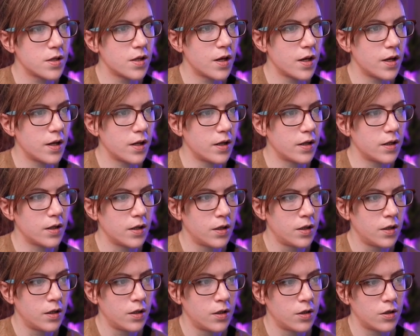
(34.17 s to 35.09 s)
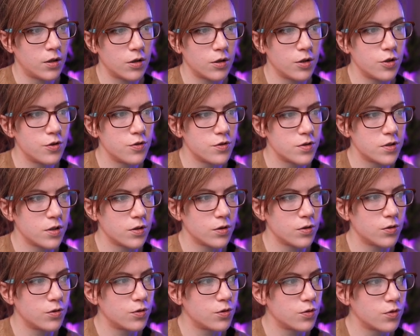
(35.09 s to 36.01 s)
that are used
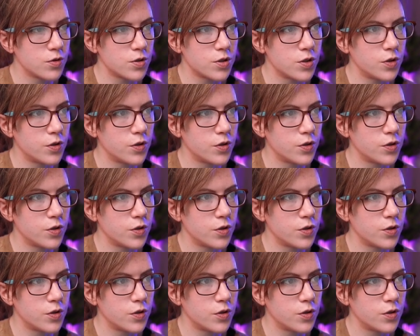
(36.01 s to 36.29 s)
in logos.